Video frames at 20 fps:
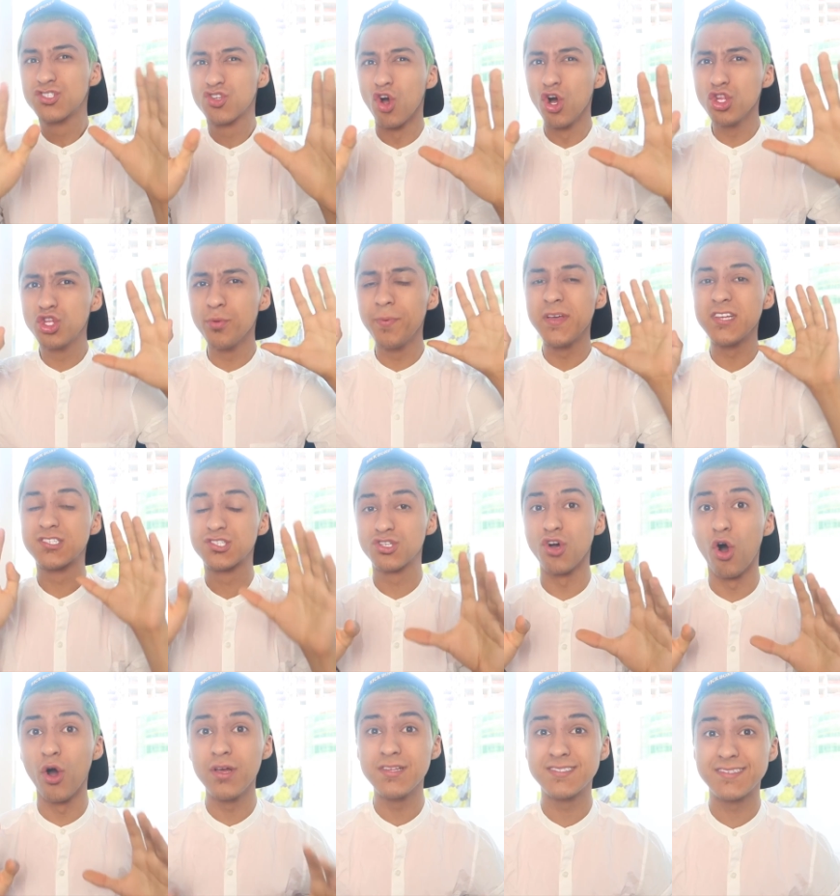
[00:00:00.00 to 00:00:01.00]
It's going to be
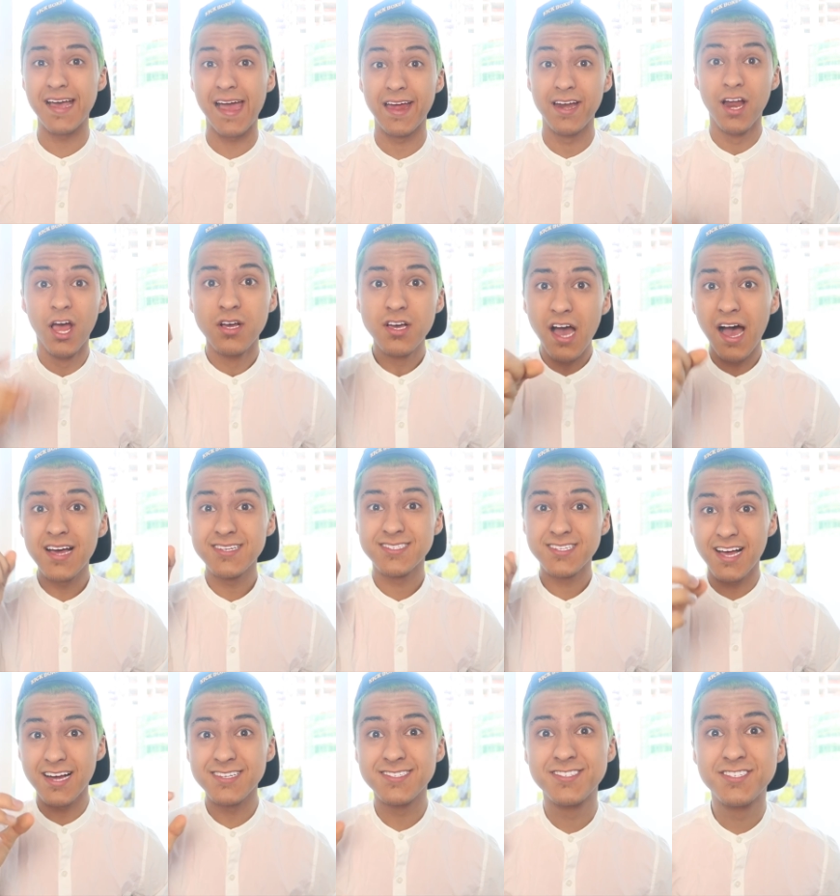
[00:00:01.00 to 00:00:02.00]
so insane. Guys,
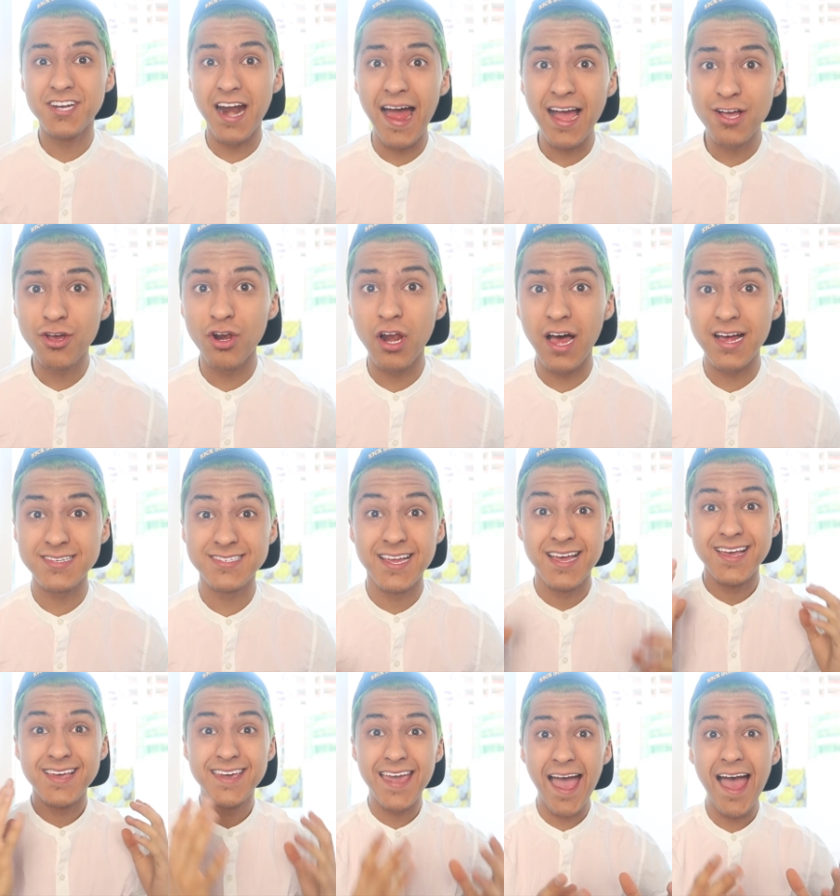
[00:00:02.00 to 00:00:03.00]
cause
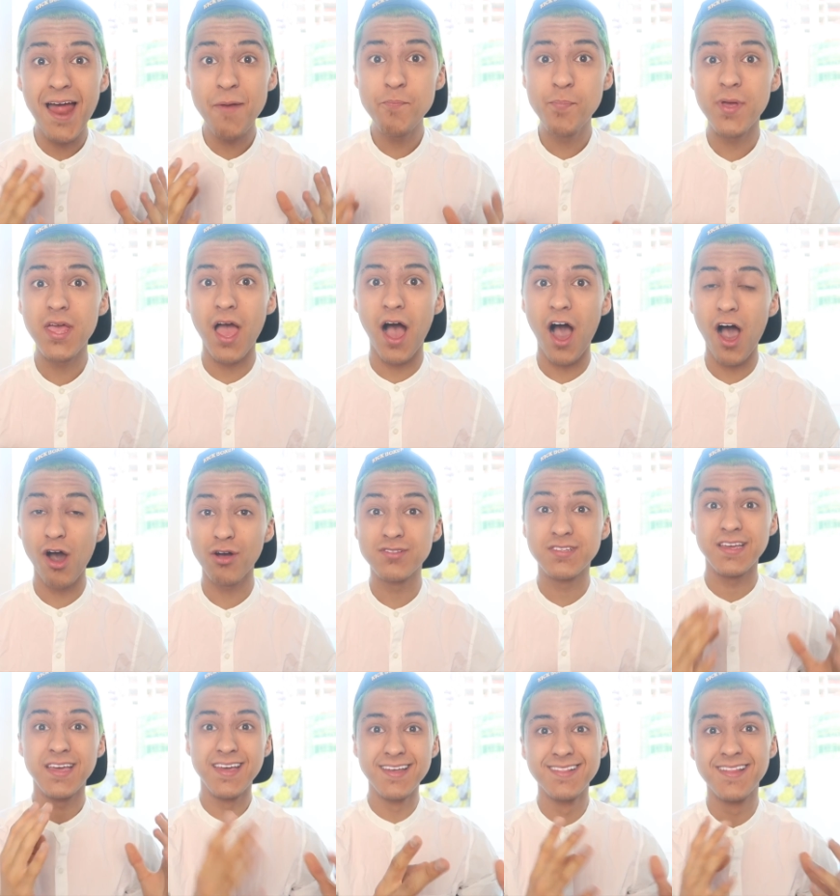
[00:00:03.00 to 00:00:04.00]
Draculas can not be
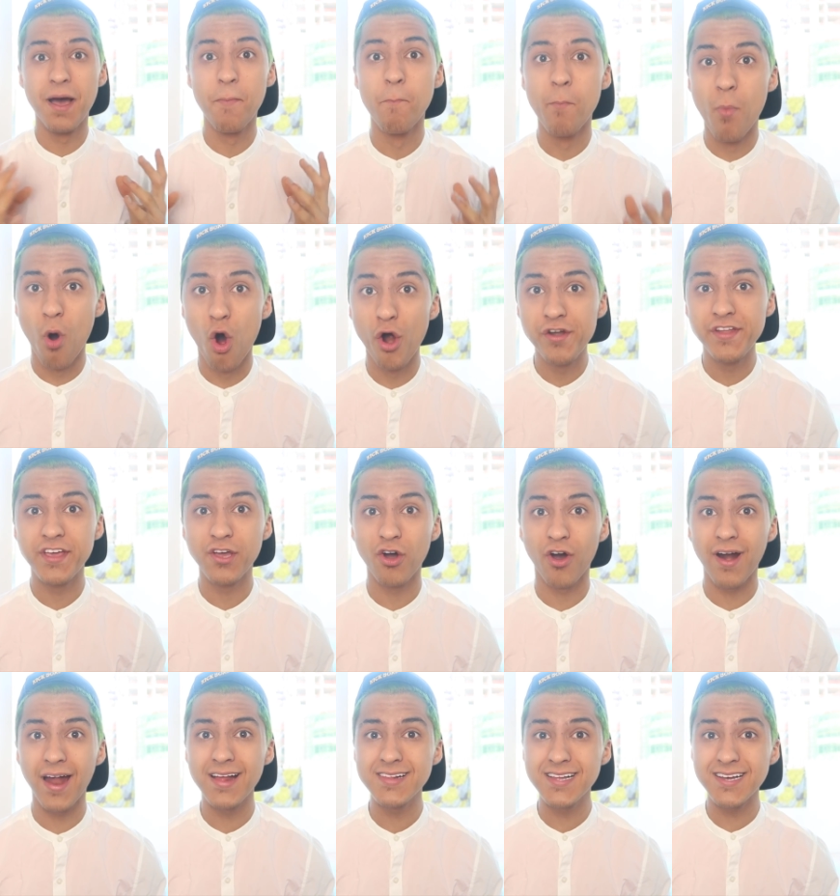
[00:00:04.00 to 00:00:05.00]
out in the morning,
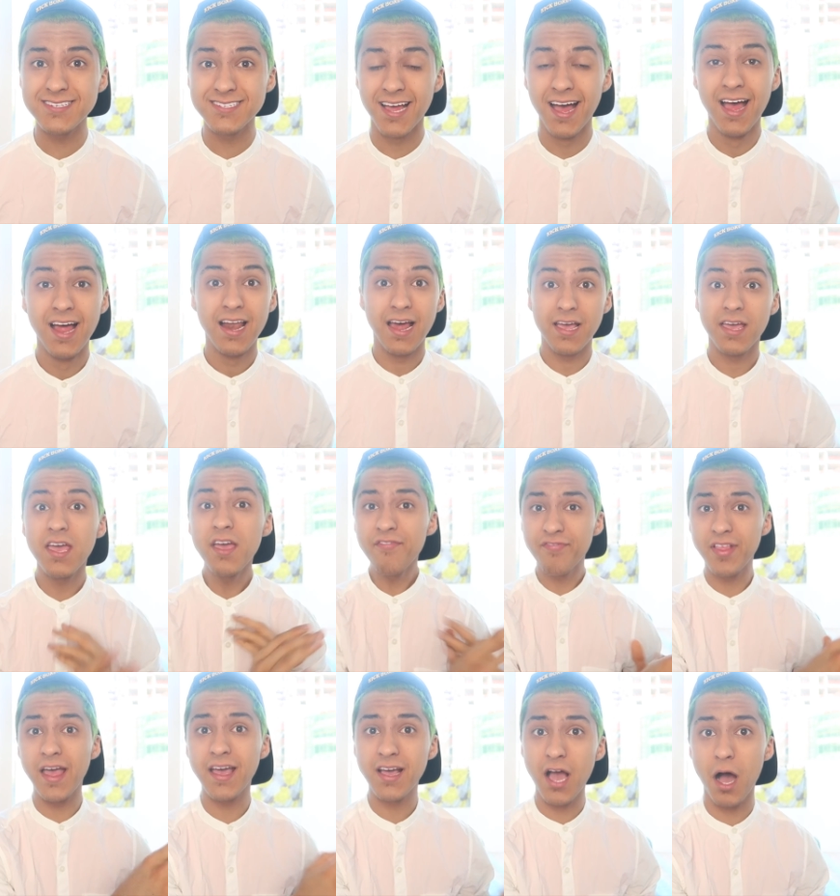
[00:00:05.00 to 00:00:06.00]
alright guys? Like
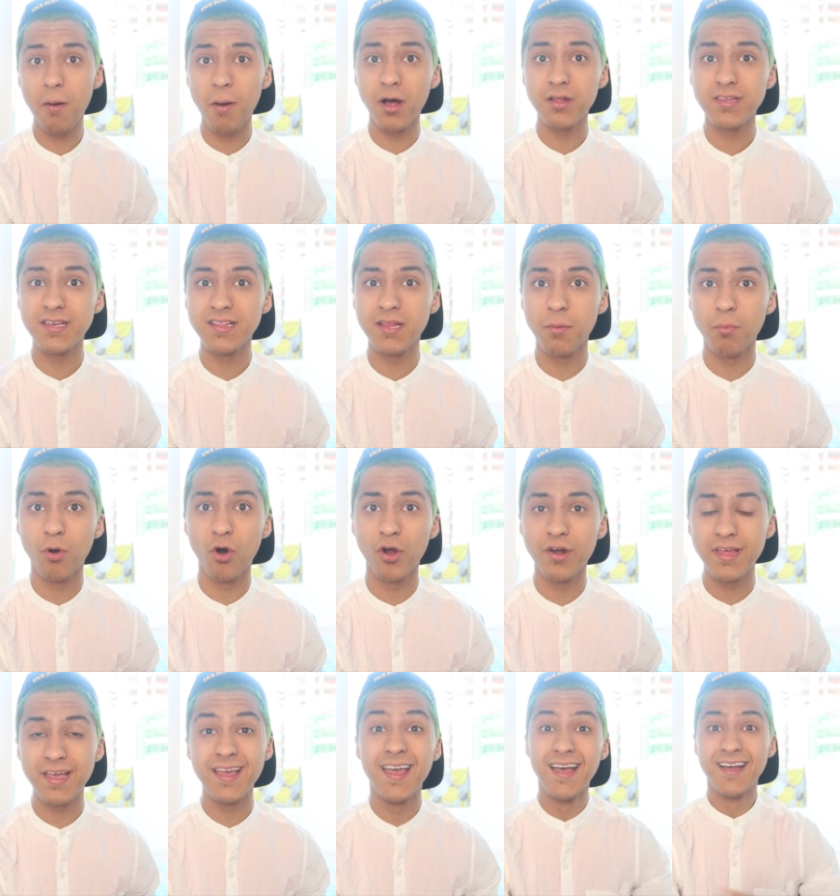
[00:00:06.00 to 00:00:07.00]
if they come out in the
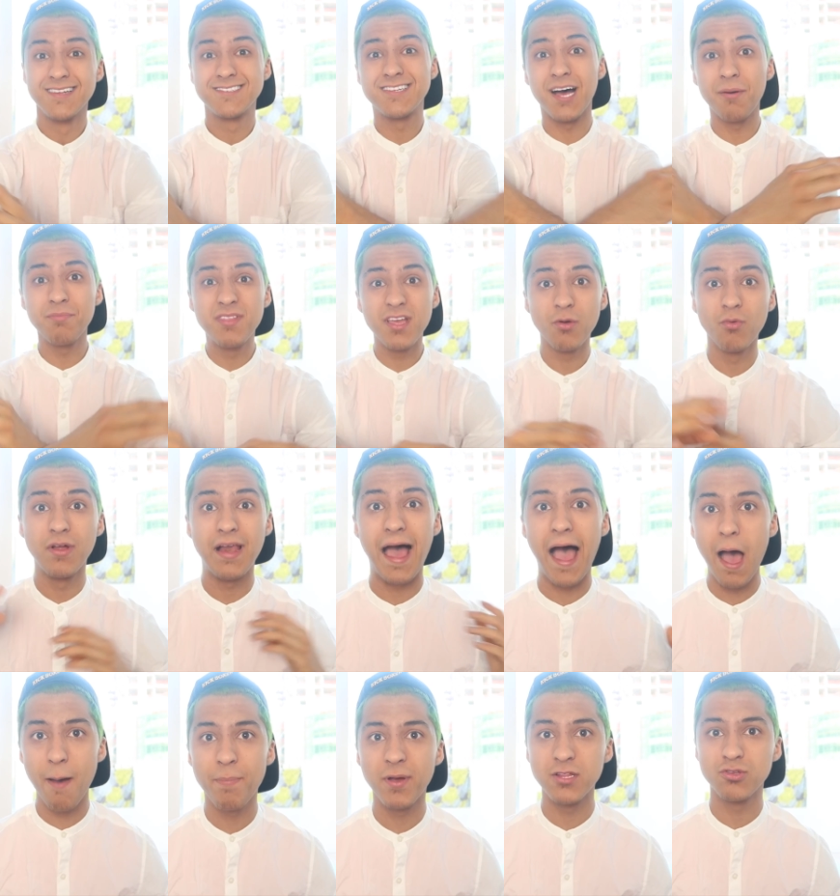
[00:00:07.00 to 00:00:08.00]
morning, something will
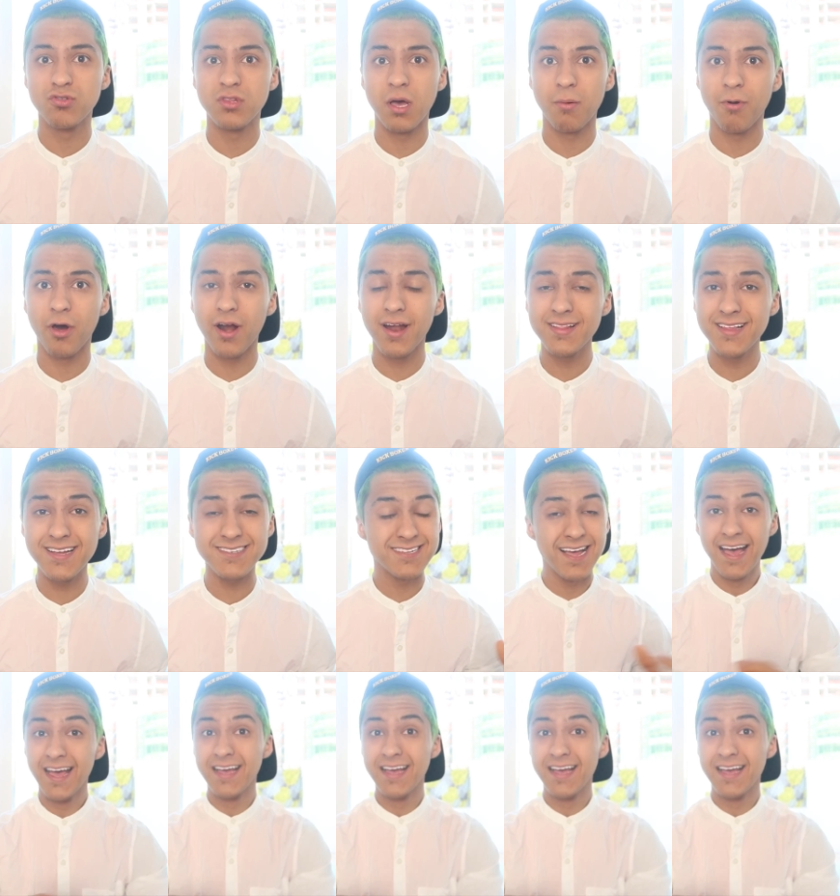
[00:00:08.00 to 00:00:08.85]
happen to them, alright guys?